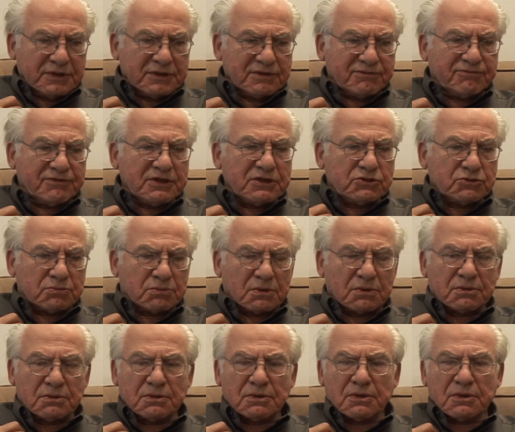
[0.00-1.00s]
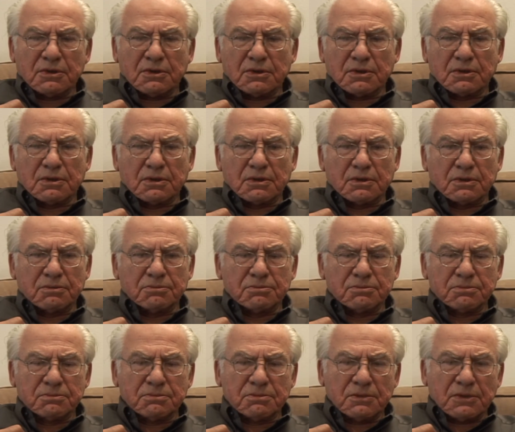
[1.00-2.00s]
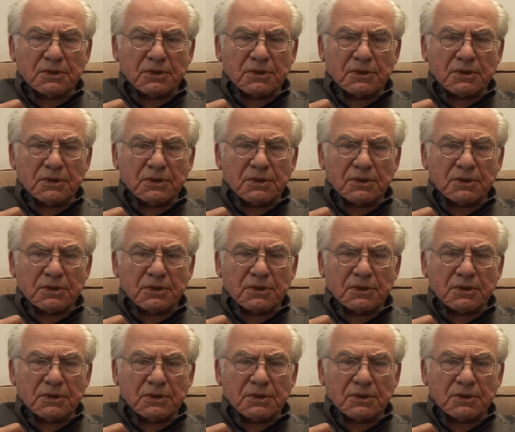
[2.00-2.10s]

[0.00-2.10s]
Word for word: individual um,